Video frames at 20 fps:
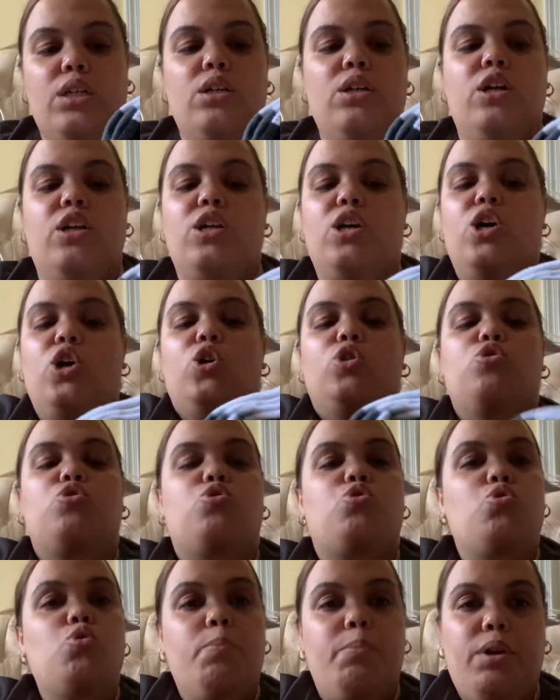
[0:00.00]
good,
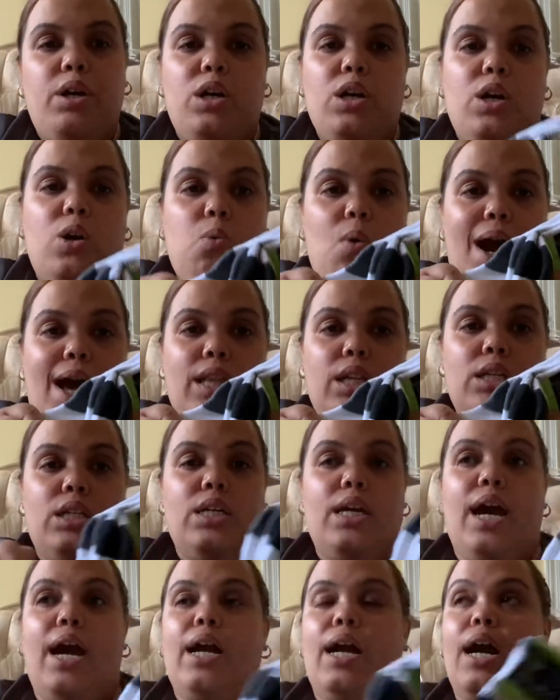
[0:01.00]
super good quality.
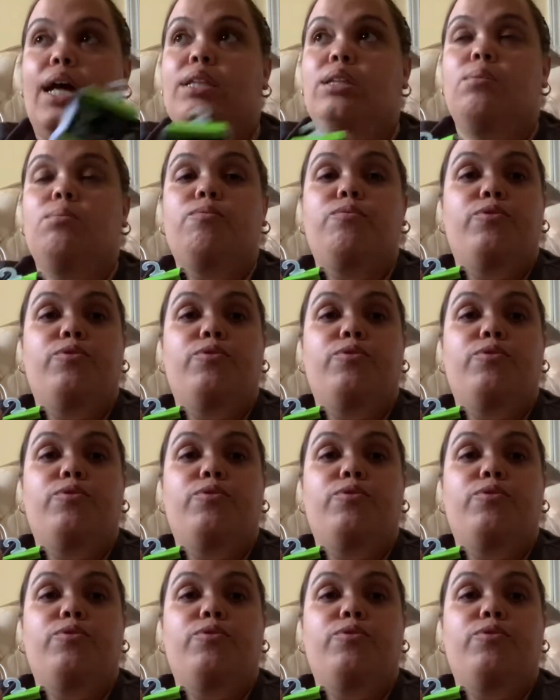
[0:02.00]
I got them.